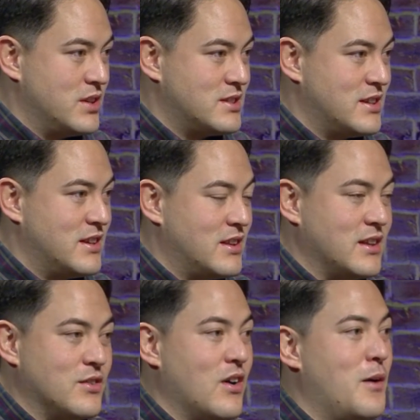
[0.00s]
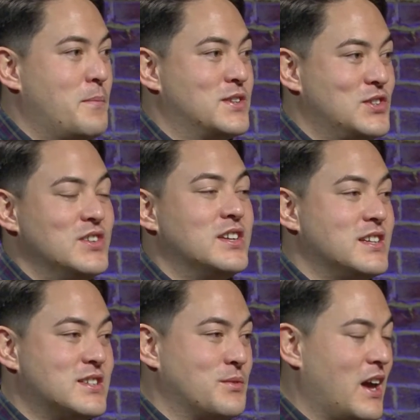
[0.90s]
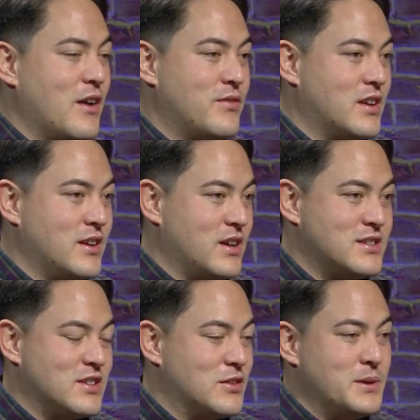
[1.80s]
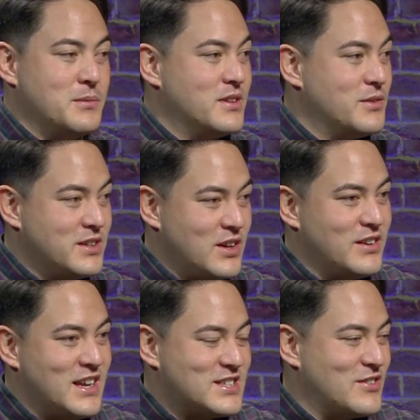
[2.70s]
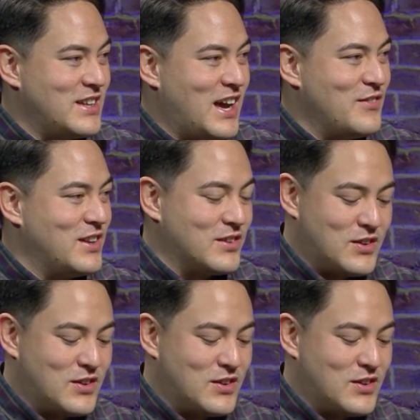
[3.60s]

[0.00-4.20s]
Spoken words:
us that there are opportunities that we have as single people that we don't necessarily have in other